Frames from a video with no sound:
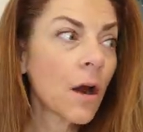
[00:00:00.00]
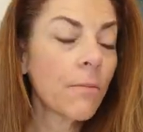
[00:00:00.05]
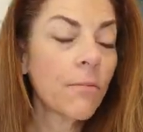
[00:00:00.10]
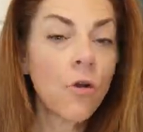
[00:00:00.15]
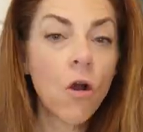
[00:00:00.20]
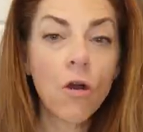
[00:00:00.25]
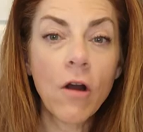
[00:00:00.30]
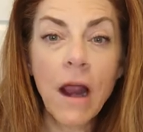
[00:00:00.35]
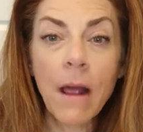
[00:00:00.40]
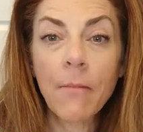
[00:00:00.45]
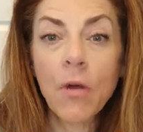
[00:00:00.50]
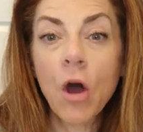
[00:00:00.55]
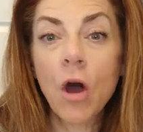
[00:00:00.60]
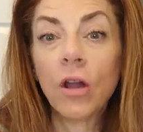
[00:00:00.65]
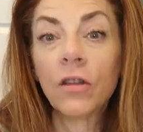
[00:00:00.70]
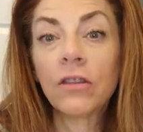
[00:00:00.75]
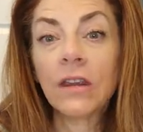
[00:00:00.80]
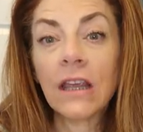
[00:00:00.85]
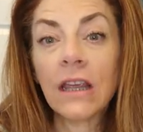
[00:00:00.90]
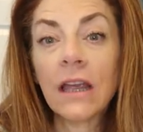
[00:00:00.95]
our program
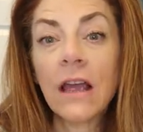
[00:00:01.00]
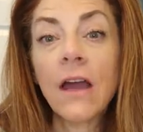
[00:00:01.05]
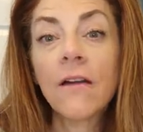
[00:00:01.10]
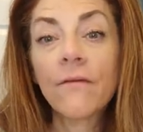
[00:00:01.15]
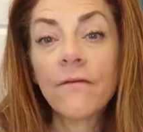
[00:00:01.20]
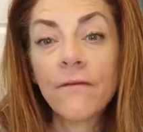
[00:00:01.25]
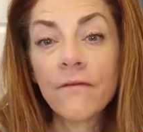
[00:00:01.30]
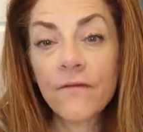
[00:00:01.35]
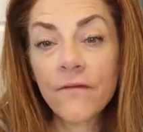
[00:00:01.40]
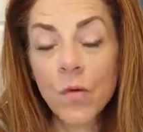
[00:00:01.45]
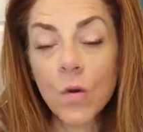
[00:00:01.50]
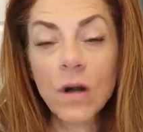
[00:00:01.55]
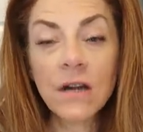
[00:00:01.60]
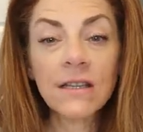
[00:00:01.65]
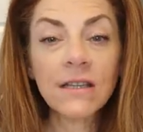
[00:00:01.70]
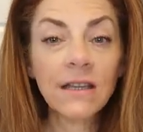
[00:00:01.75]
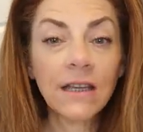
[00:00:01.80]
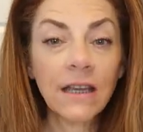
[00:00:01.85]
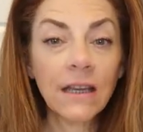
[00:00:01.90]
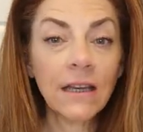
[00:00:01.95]
called the
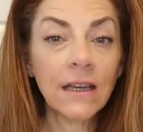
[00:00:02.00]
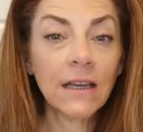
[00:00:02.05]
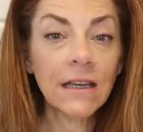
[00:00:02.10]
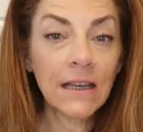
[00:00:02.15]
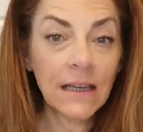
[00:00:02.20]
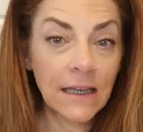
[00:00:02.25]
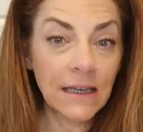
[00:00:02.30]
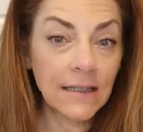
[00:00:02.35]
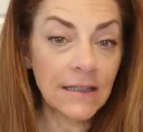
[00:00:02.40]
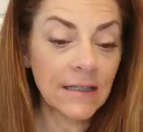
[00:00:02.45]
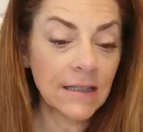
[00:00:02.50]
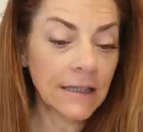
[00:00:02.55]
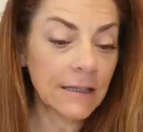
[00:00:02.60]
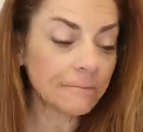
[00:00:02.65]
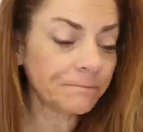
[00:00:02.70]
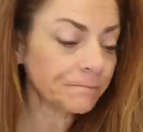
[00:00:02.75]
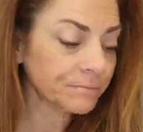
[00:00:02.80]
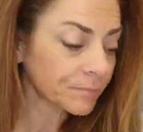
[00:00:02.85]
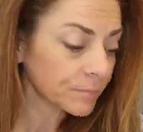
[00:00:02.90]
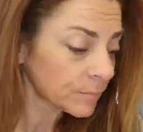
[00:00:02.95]
14
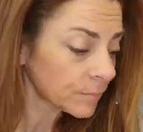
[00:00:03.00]
Easy.